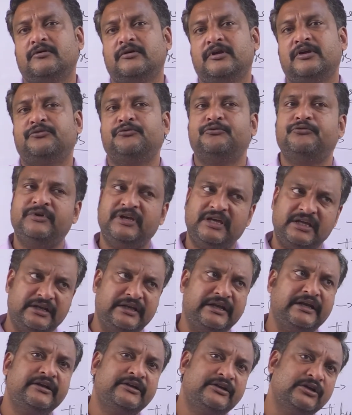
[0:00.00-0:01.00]
If we
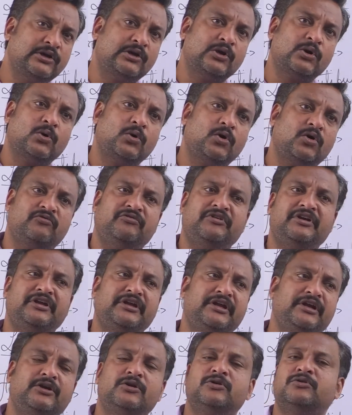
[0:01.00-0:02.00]
need to grow, we
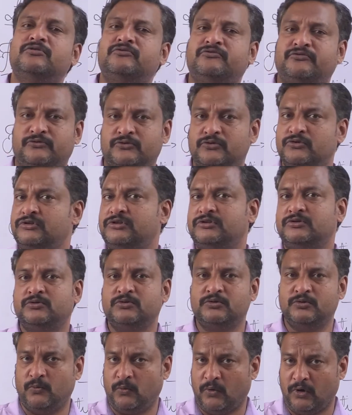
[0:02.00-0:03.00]
need good food,
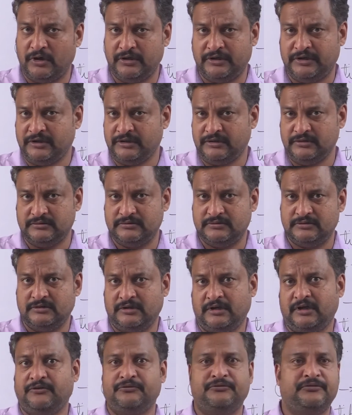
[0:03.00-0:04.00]
good water,
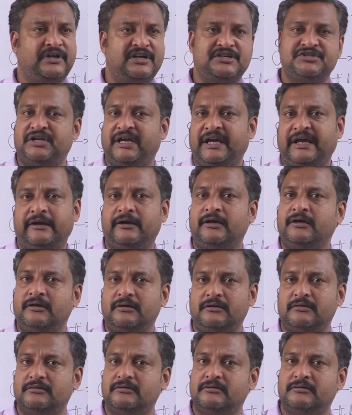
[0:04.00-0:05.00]
fresh air,
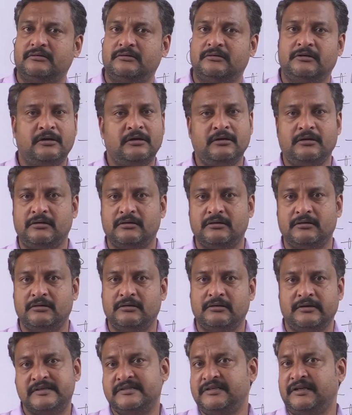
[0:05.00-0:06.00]

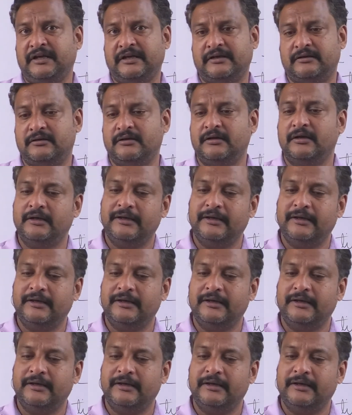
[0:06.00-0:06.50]
isn't it?